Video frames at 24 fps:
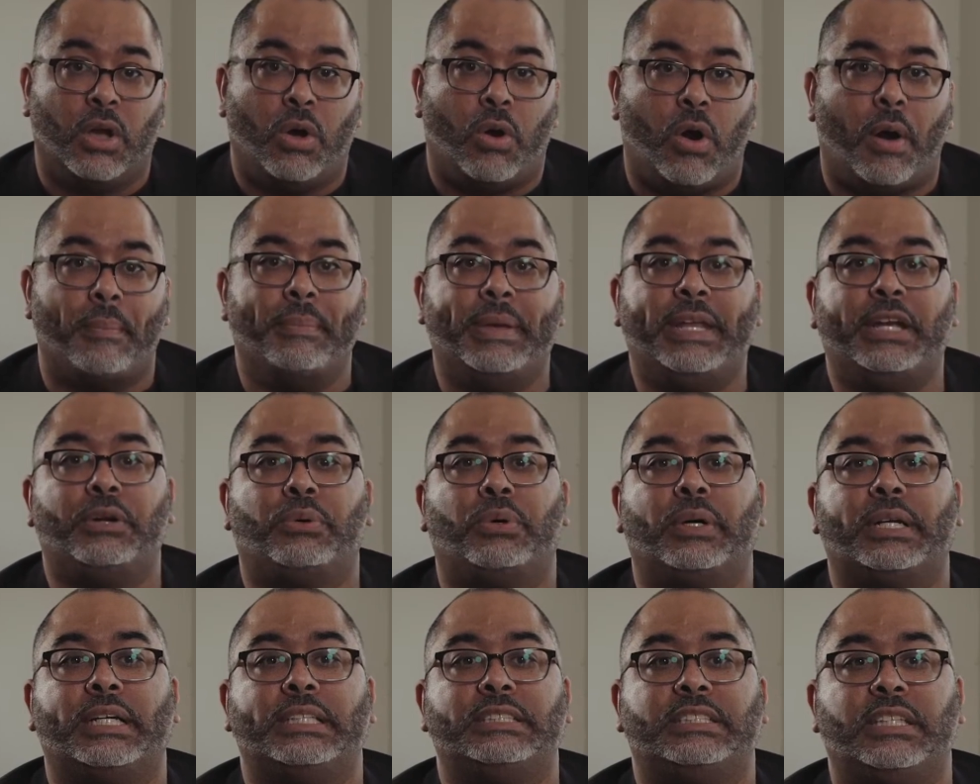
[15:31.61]
While many
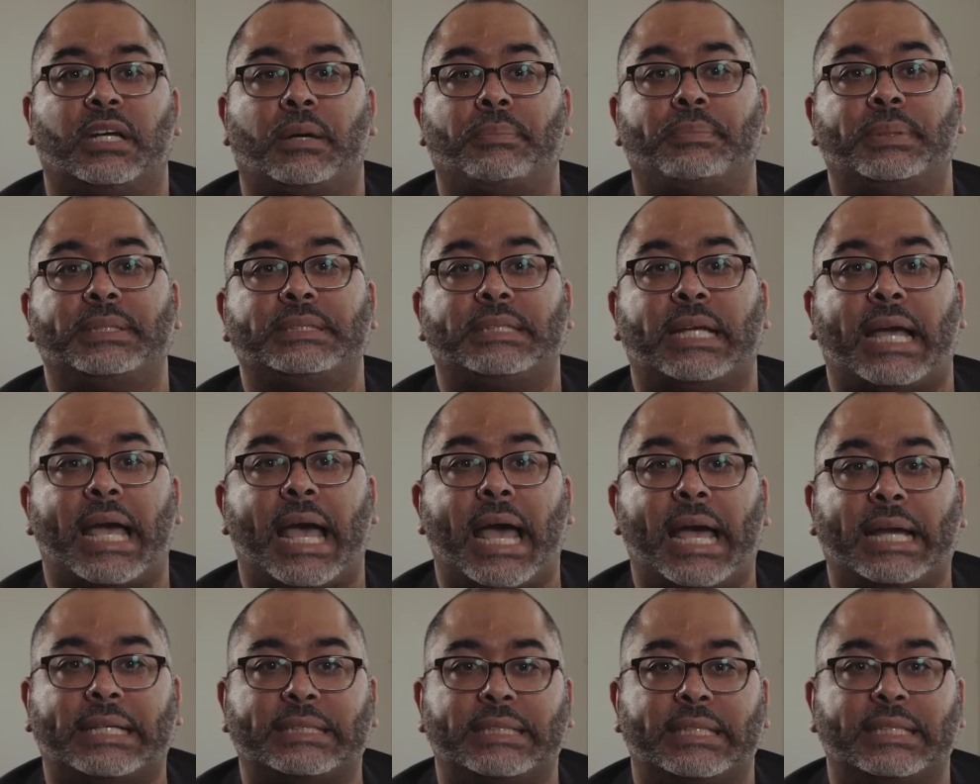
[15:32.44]
want to jump into
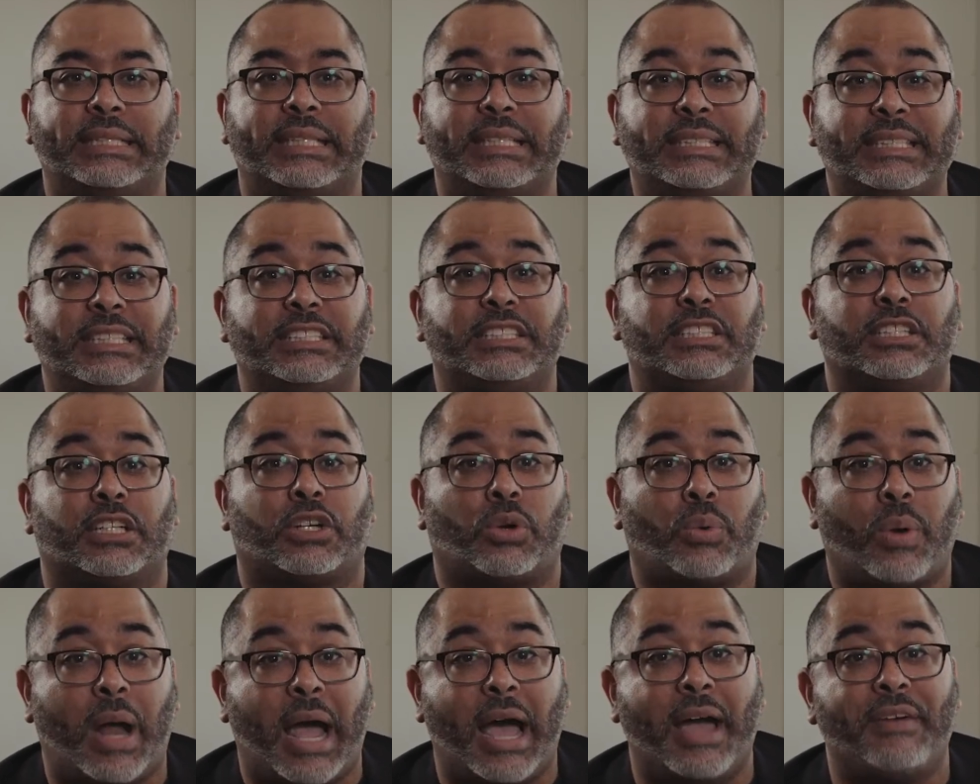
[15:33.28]
action, this is a
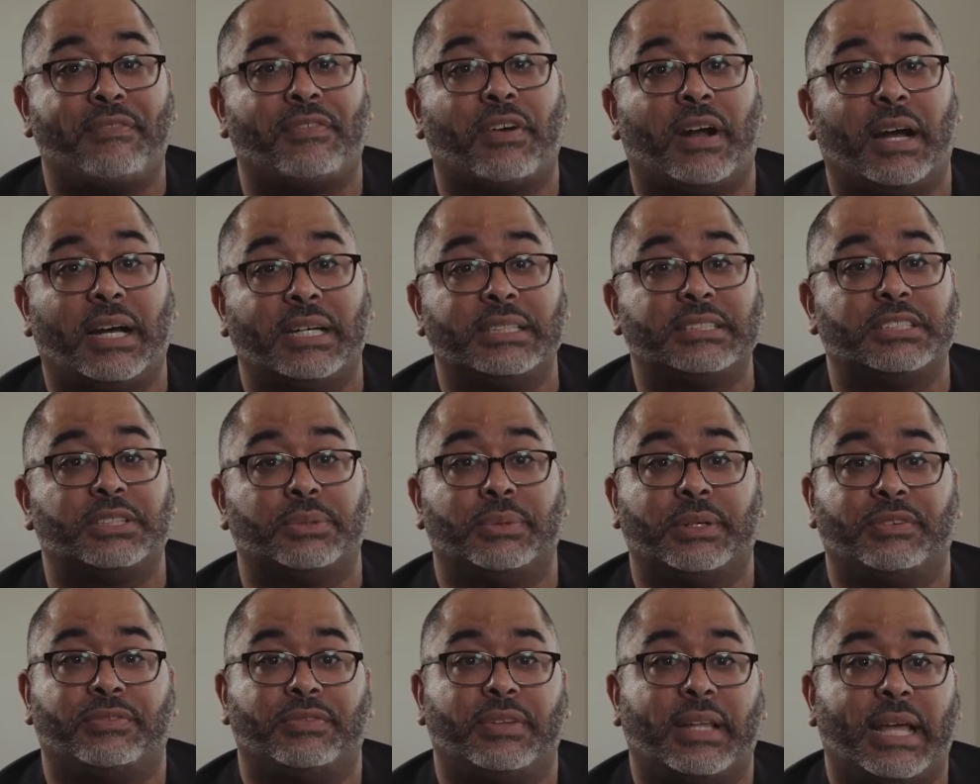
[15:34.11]
cry for us to
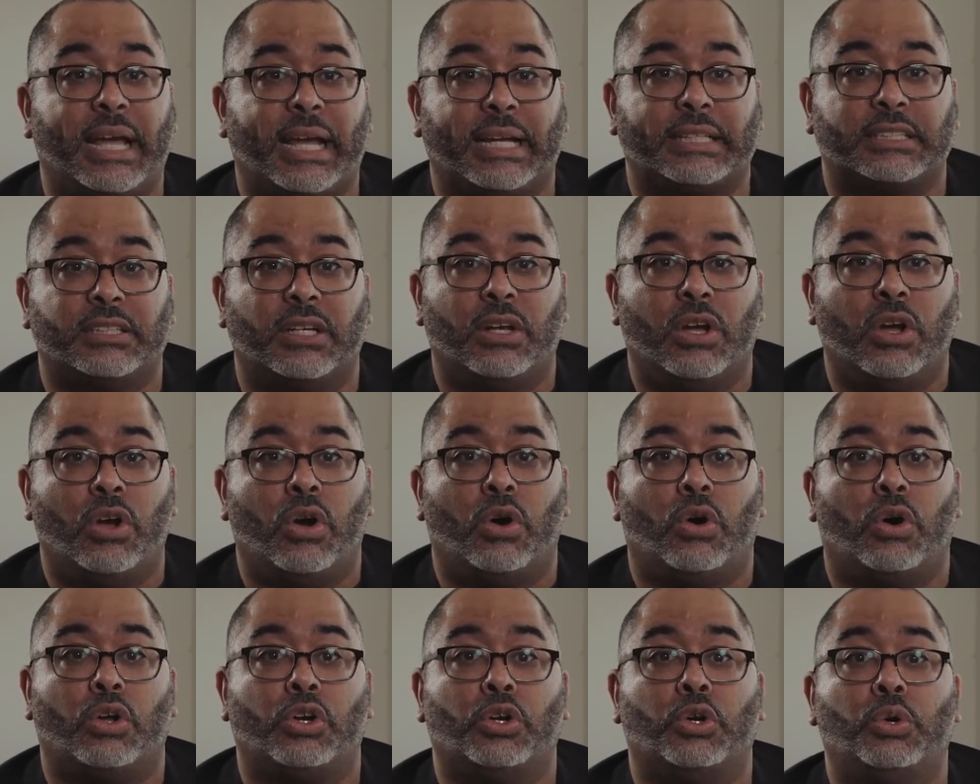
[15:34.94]
reflect
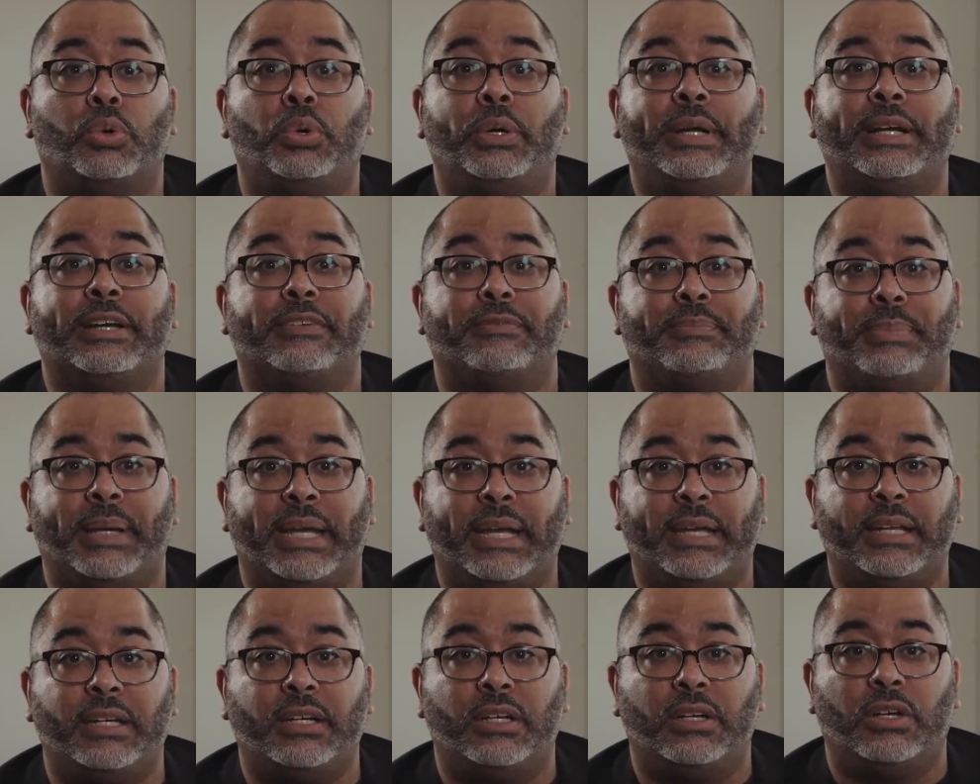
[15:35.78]
on who we have
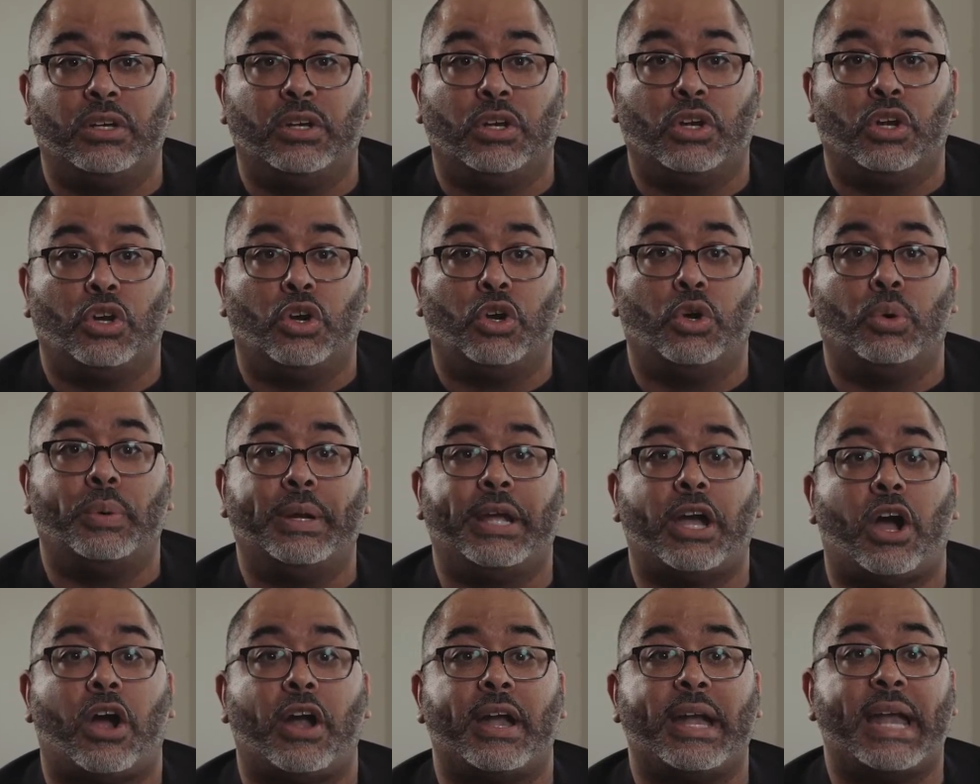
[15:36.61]
been, who
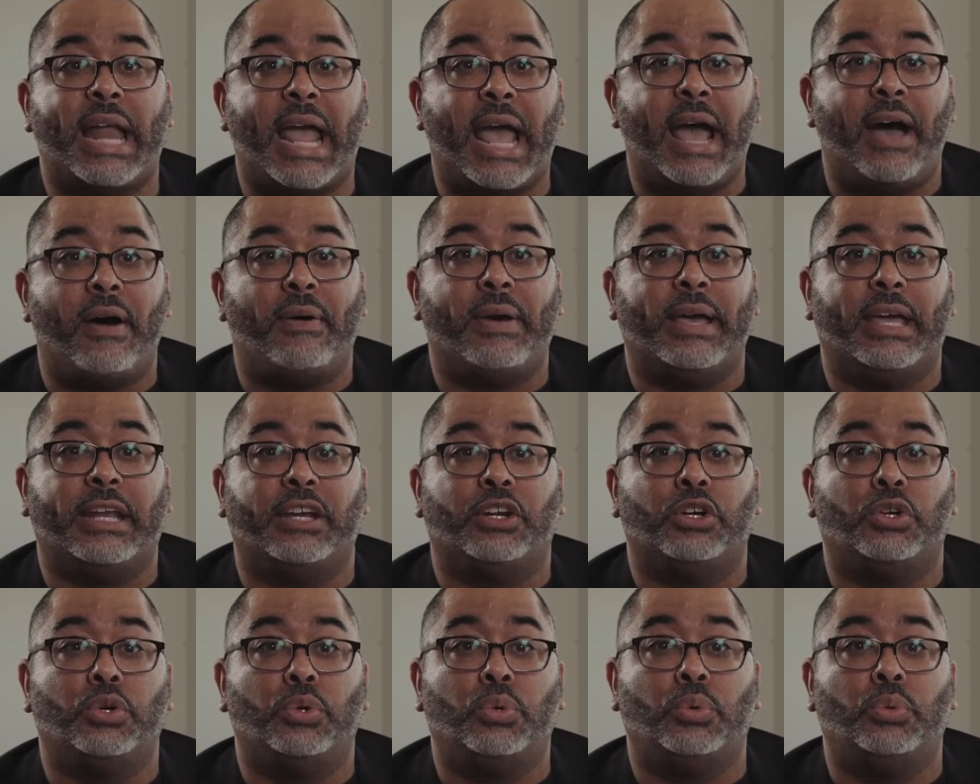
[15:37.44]
we are now,
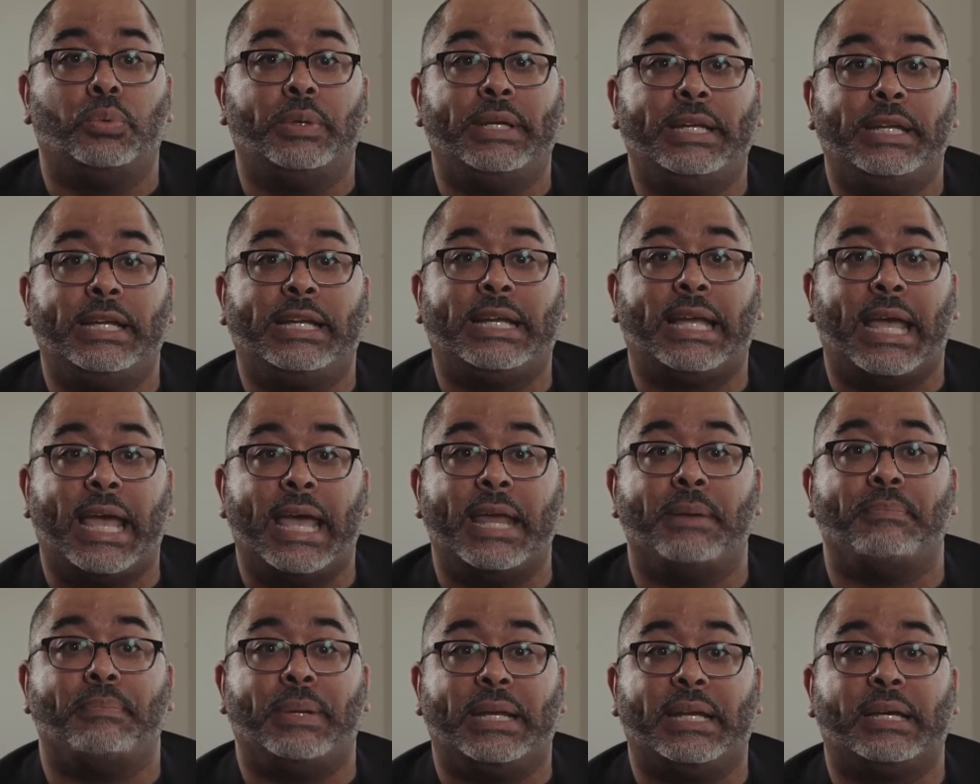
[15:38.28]
and who we
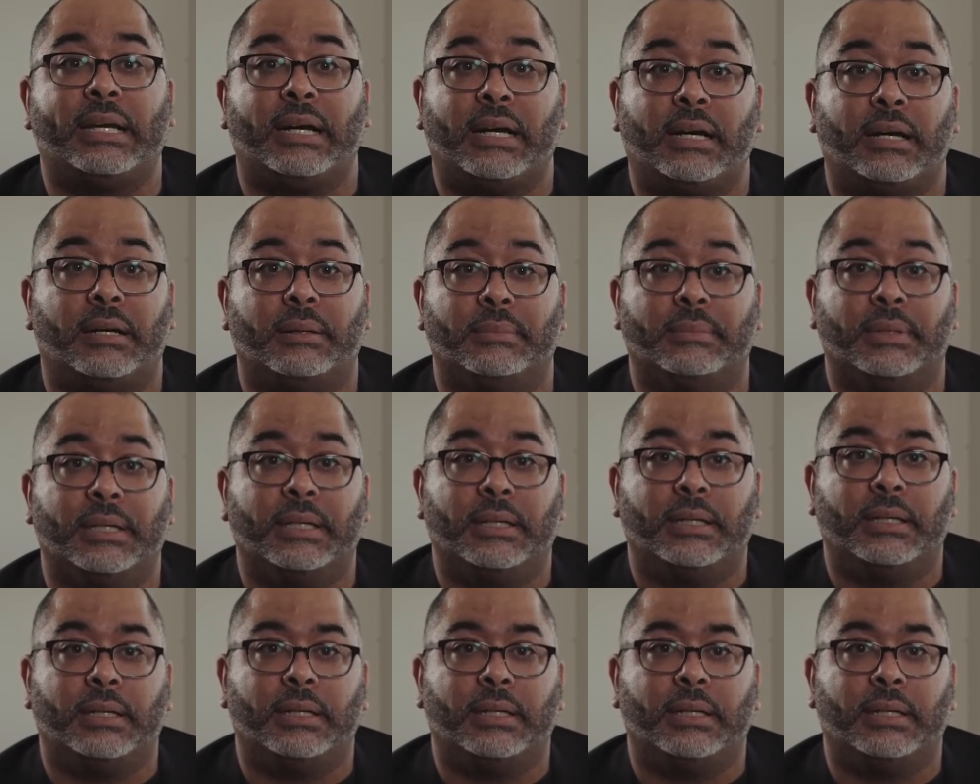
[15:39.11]
can become.